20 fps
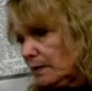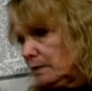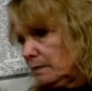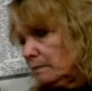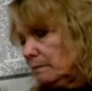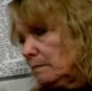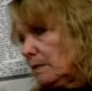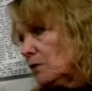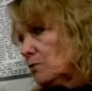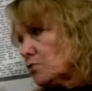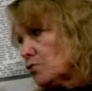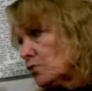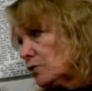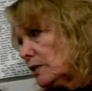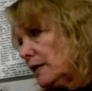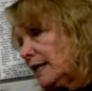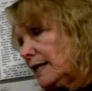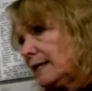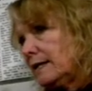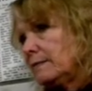marshal
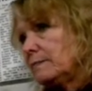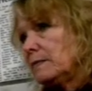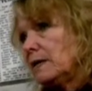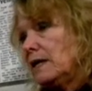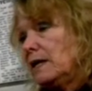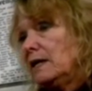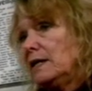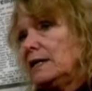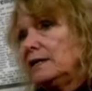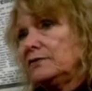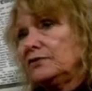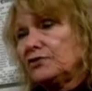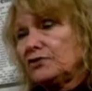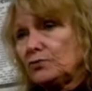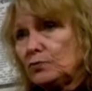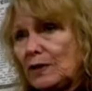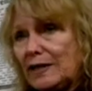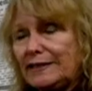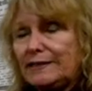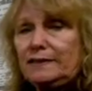came and
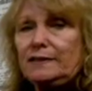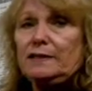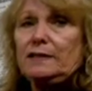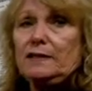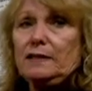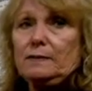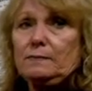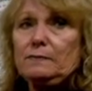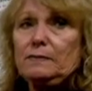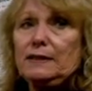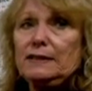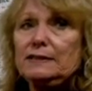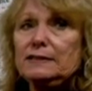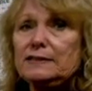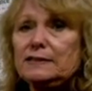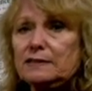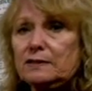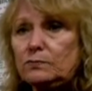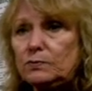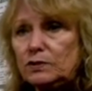threatened them and
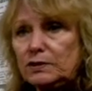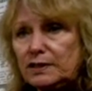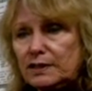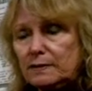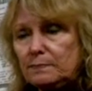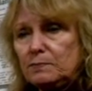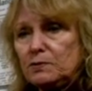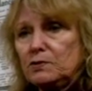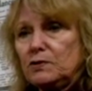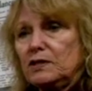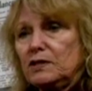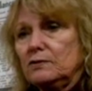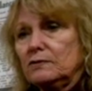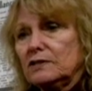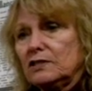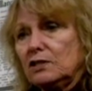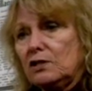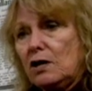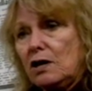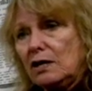said, we'll keep you here
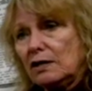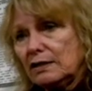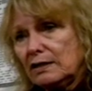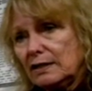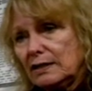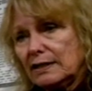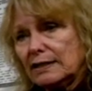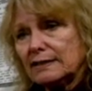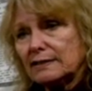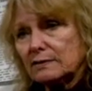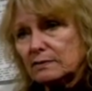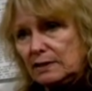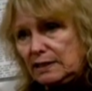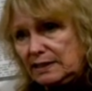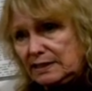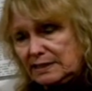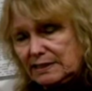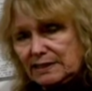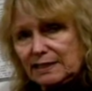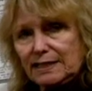as long as
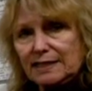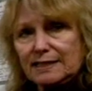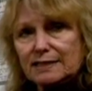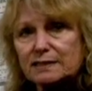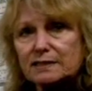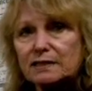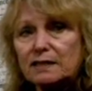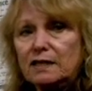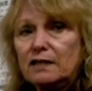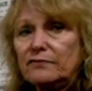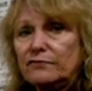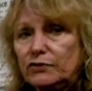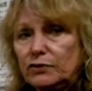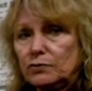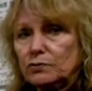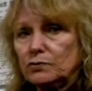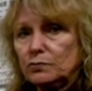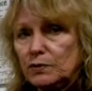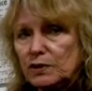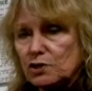it takes for you
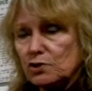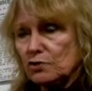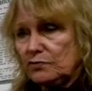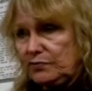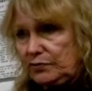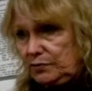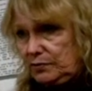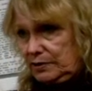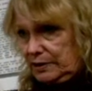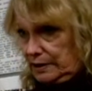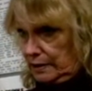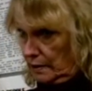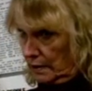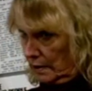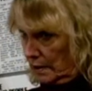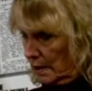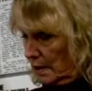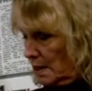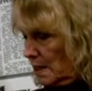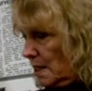to reach a verdict.
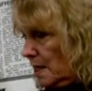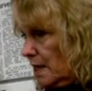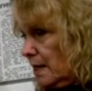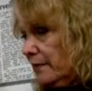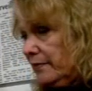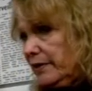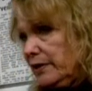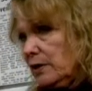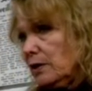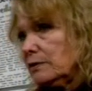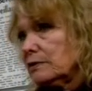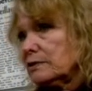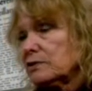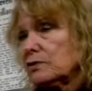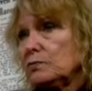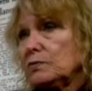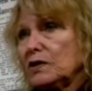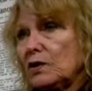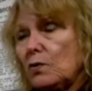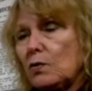They also
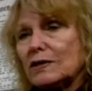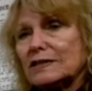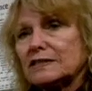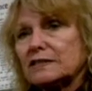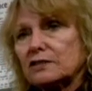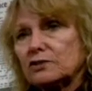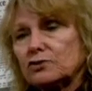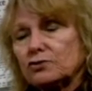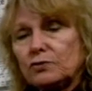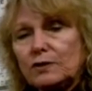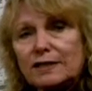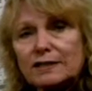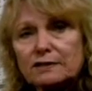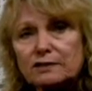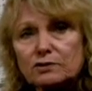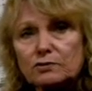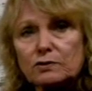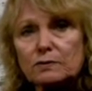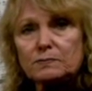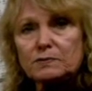requested
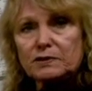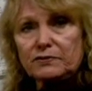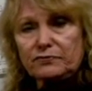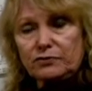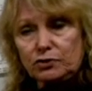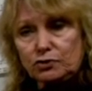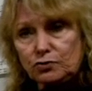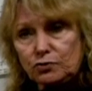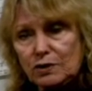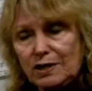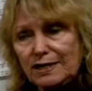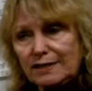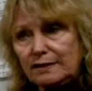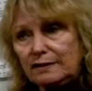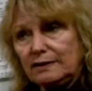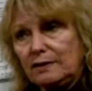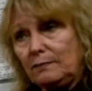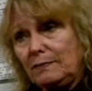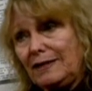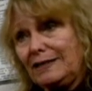transcripts of the trial.
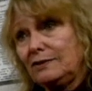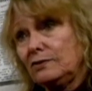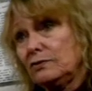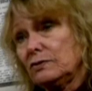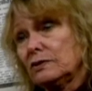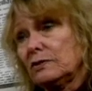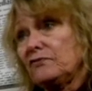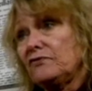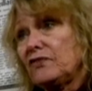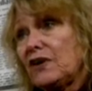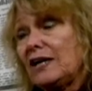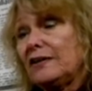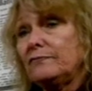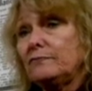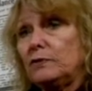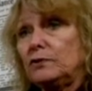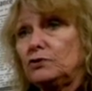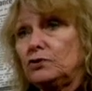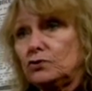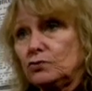Now, mind you, there's a
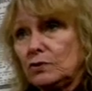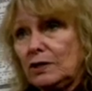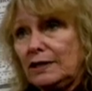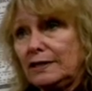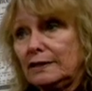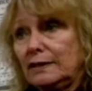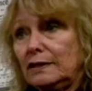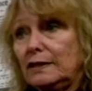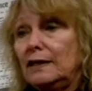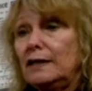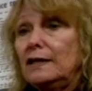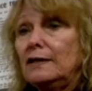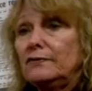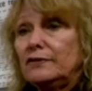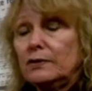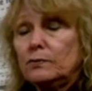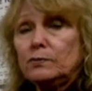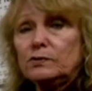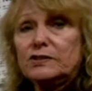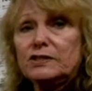5-month trial. They
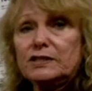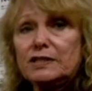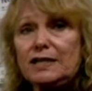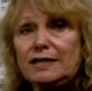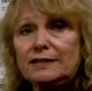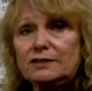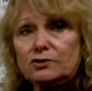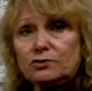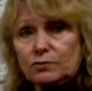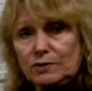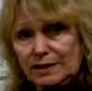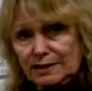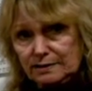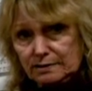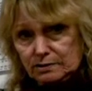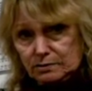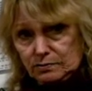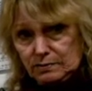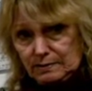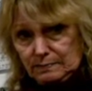were denied
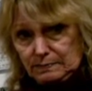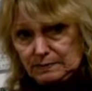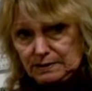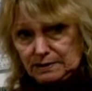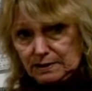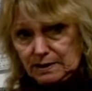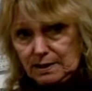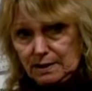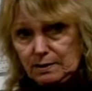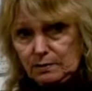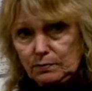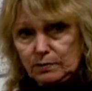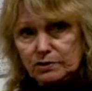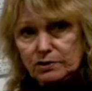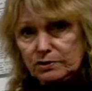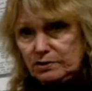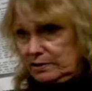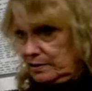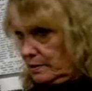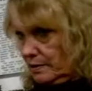transcripts, which
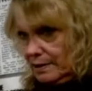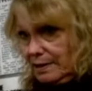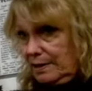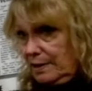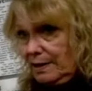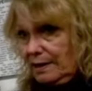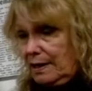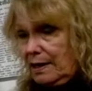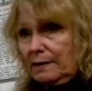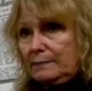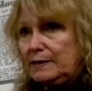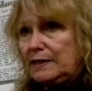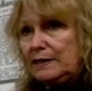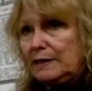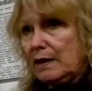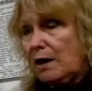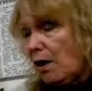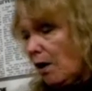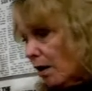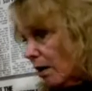is, I mean,
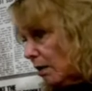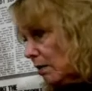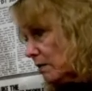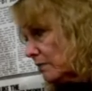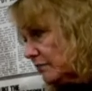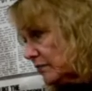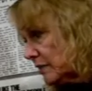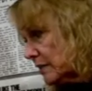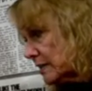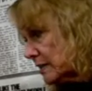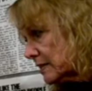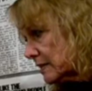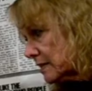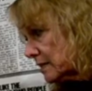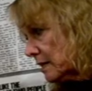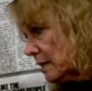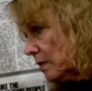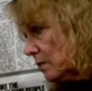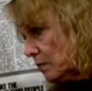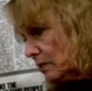all of this
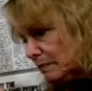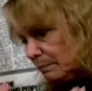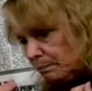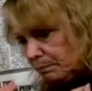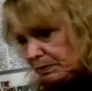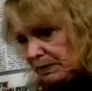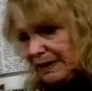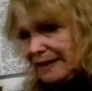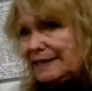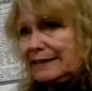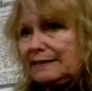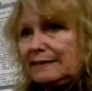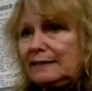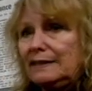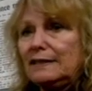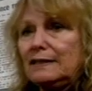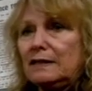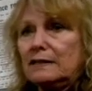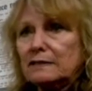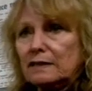was
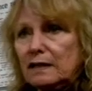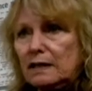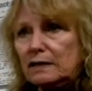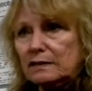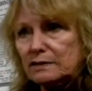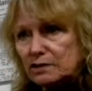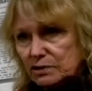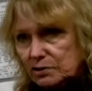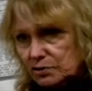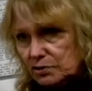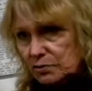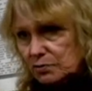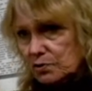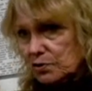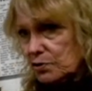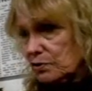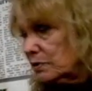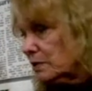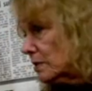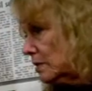blatantly
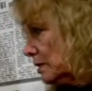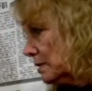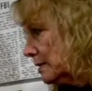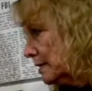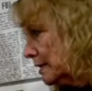unconstitutional